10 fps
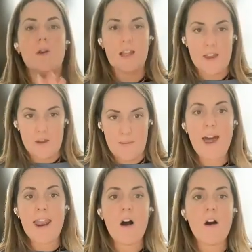we lay the
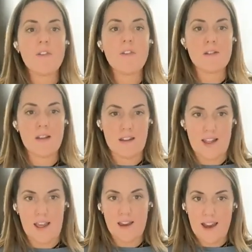mat out at this,
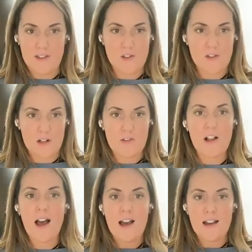like at the start of
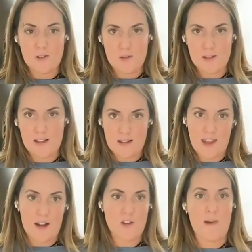class, you
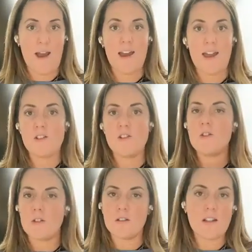get on your mat. And I
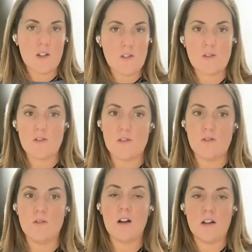certainly used to
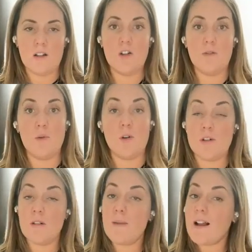do a good
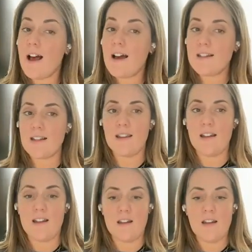portion of my class. And
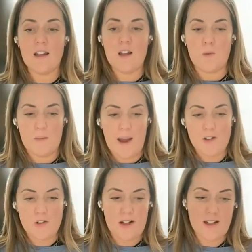then when
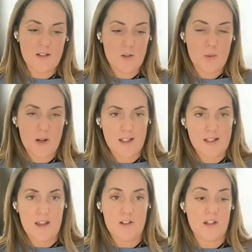Patrick and I started working
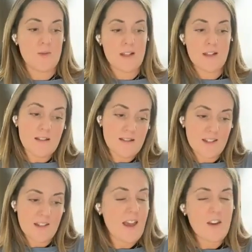together, he was like,
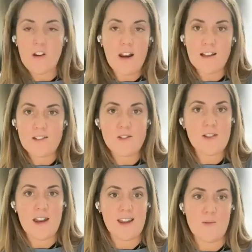yeah, you're not allowed to do
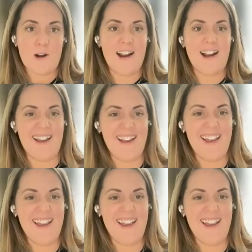that anymore.